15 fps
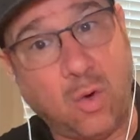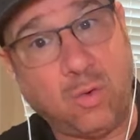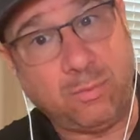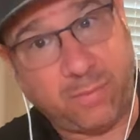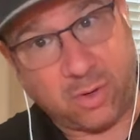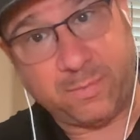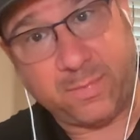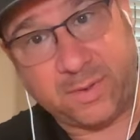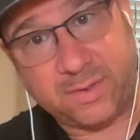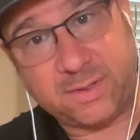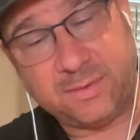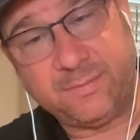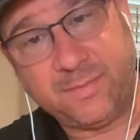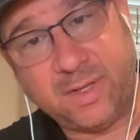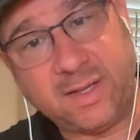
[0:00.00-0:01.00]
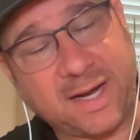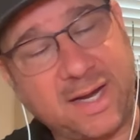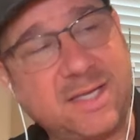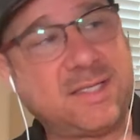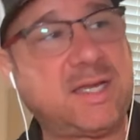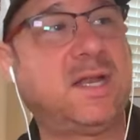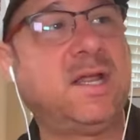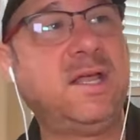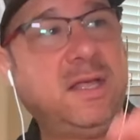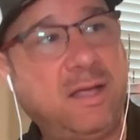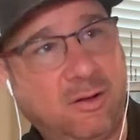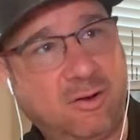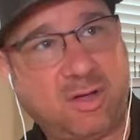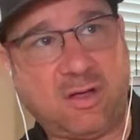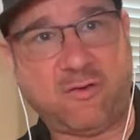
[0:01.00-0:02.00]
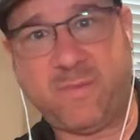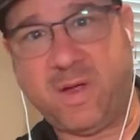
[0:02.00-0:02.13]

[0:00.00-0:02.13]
own purpose. And like I said, I don't care if